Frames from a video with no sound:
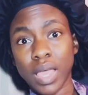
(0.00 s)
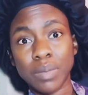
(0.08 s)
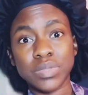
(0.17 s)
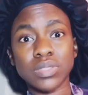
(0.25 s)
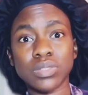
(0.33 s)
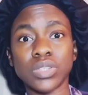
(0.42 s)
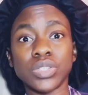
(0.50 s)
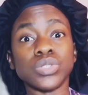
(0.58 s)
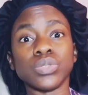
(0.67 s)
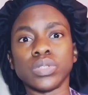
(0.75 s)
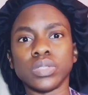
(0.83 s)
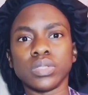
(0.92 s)
I'm still gonna
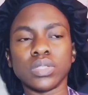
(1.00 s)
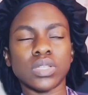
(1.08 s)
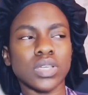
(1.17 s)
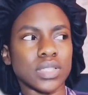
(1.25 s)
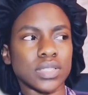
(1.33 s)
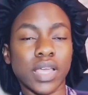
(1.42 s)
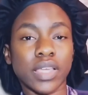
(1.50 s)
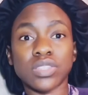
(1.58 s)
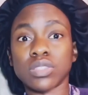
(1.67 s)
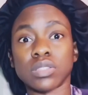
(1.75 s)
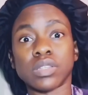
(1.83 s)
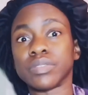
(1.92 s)
do it because I
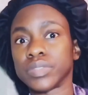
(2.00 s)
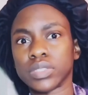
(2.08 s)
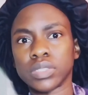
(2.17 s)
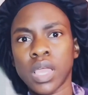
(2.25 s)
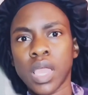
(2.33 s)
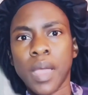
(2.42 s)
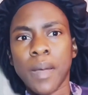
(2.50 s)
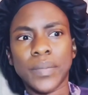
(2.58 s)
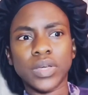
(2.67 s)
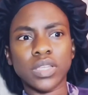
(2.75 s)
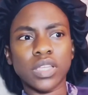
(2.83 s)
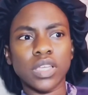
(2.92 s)
just love it. But